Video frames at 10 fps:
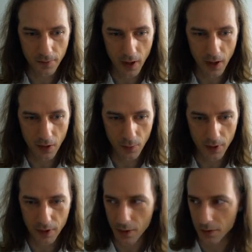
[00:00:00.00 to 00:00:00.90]
our
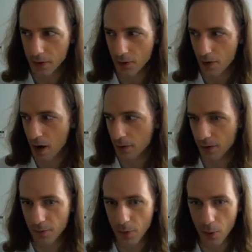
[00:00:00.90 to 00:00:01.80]
windows around
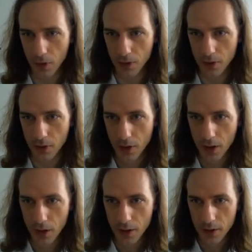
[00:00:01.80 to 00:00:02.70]
if we want to.
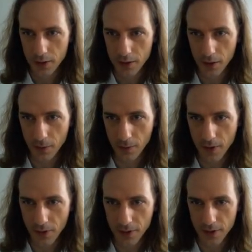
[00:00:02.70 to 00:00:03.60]
So
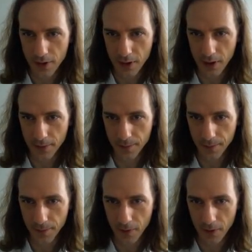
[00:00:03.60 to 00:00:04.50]
there is the,
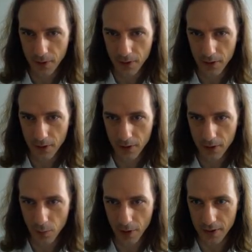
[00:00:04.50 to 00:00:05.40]

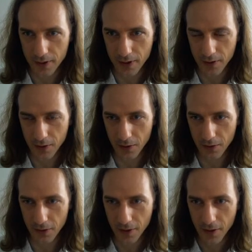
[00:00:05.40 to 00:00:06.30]
what is this
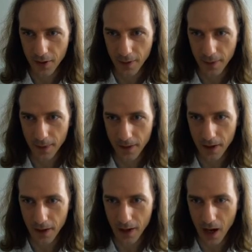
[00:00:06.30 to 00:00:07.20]
called?
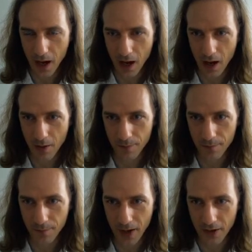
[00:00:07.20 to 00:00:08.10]
The,
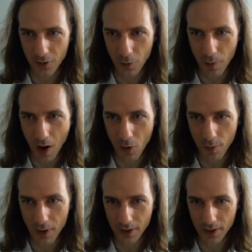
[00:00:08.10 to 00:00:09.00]
um, I don't know, power
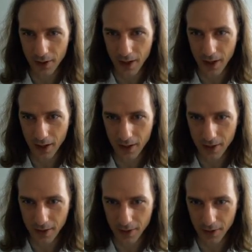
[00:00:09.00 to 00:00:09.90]
button
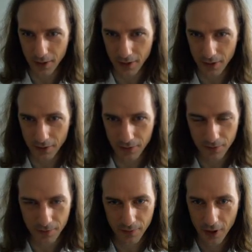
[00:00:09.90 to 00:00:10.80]
and uh, you can
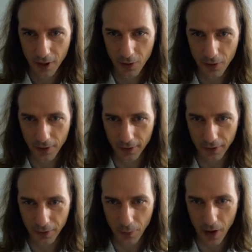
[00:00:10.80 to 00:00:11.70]
connect
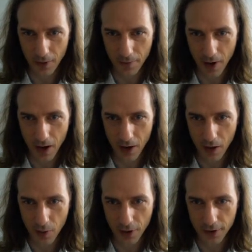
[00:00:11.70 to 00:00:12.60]
to Wi-Fi.
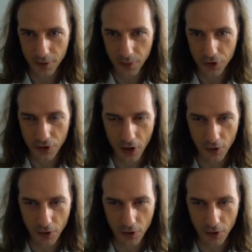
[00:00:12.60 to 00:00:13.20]
Oh, you can switch dark